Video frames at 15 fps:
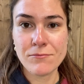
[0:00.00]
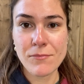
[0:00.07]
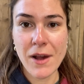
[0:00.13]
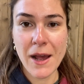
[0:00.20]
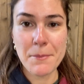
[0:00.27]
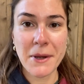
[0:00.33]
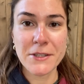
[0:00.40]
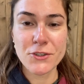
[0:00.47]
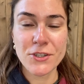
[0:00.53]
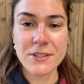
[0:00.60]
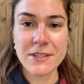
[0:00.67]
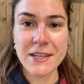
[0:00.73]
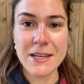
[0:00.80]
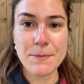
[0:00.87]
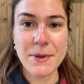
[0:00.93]
I
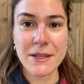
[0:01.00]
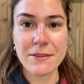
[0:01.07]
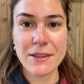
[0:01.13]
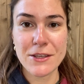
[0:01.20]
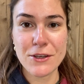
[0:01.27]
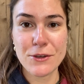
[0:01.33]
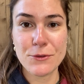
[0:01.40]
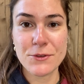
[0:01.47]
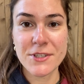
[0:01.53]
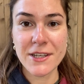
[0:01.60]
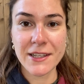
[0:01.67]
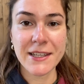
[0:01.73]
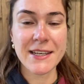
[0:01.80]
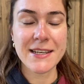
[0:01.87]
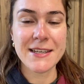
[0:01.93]
mentioned keeping the ewes
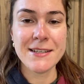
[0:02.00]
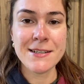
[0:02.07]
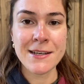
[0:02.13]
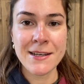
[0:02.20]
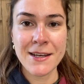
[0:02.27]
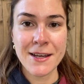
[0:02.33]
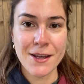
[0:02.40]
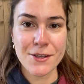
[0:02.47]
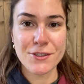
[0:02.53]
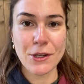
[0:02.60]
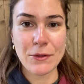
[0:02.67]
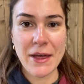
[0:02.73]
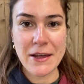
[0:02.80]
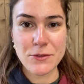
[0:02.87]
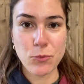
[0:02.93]
clean, so
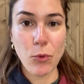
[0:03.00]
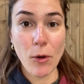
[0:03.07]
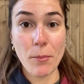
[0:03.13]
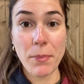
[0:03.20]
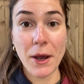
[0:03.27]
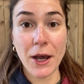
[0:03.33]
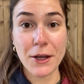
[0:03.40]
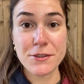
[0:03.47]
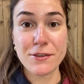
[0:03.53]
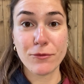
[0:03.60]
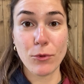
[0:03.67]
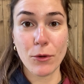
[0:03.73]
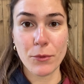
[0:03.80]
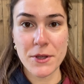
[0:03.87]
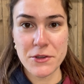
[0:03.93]
that's one part of
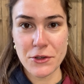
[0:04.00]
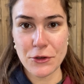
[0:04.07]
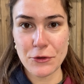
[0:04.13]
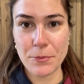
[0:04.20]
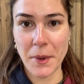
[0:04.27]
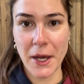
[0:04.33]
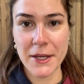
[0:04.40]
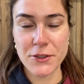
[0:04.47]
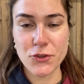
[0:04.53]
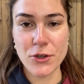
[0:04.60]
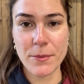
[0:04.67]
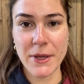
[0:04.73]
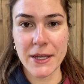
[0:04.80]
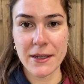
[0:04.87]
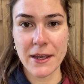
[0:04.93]
what we do by
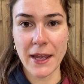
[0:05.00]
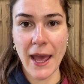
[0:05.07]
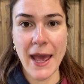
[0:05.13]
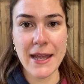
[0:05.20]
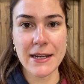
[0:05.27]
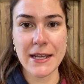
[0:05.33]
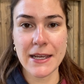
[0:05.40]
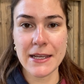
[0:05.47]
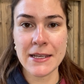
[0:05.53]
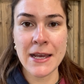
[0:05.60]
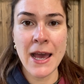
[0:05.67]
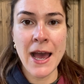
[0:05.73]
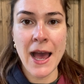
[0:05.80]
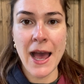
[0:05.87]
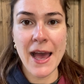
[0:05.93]
trimming any
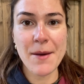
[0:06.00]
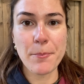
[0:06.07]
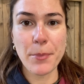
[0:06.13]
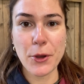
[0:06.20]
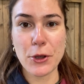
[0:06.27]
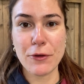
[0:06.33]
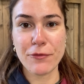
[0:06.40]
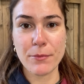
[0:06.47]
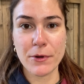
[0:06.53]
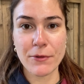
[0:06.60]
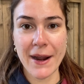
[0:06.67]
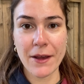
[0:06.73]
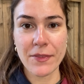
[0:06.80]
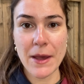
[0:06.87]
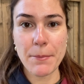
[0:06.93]
poo from
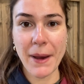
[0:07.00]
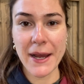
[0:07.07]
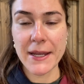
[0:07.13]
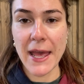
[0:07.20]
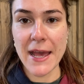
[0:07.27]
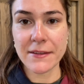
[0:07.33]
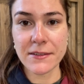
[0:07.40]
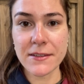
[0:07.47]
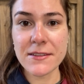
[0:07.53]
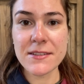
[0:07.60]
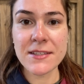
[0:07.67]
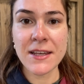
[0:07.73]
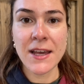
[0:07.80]
around their back end.